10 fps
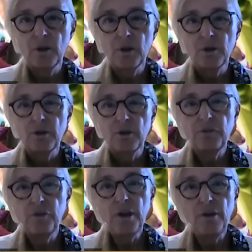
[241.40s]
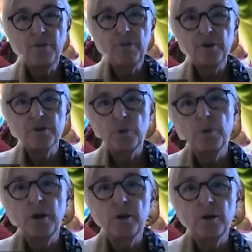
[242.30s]
The three of us,
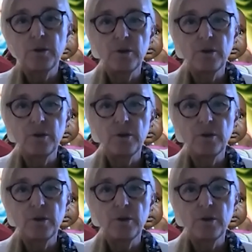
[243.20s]
we were